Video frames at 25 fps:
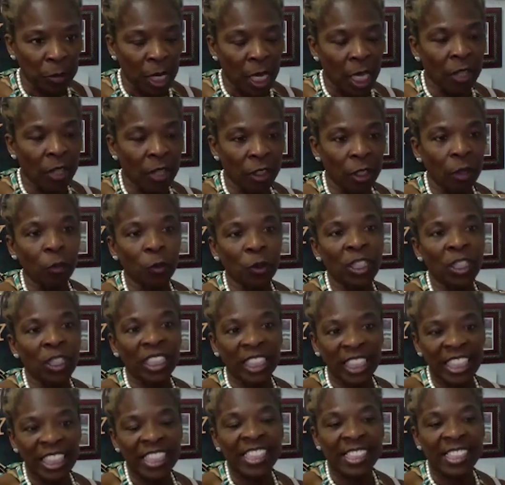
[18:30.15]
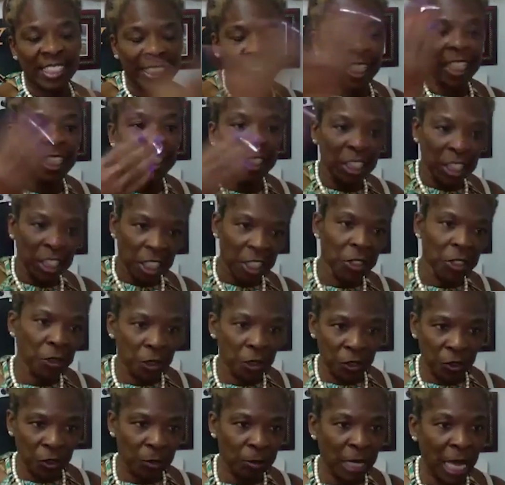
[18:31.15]
and they're released 10
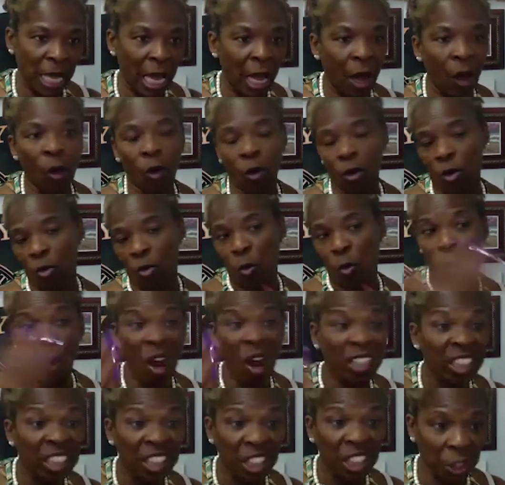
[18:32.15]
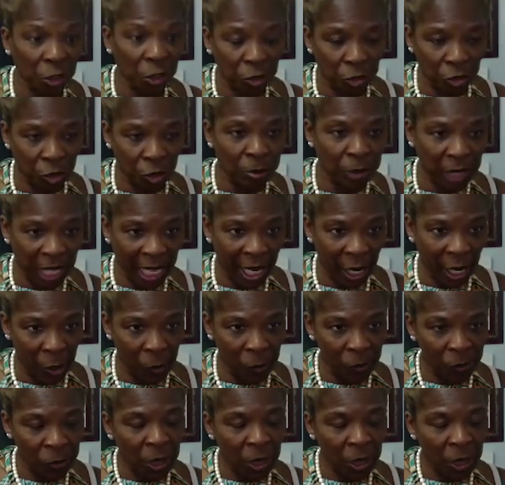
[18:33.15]
years from now or 1 year from now,